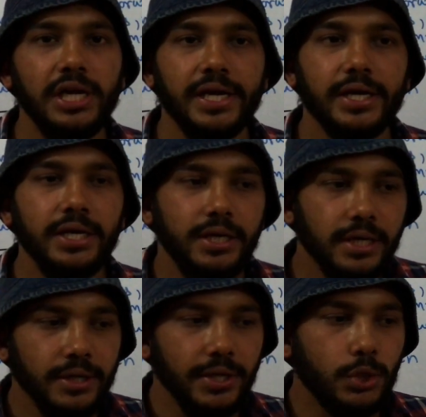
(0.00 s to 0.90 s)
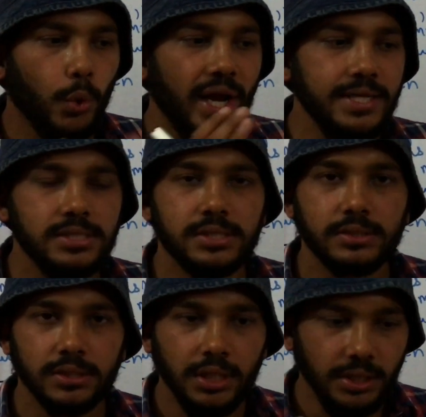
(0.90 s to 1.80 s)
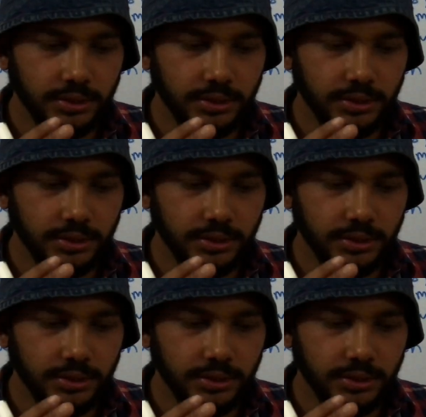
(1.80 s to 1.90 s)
layer requires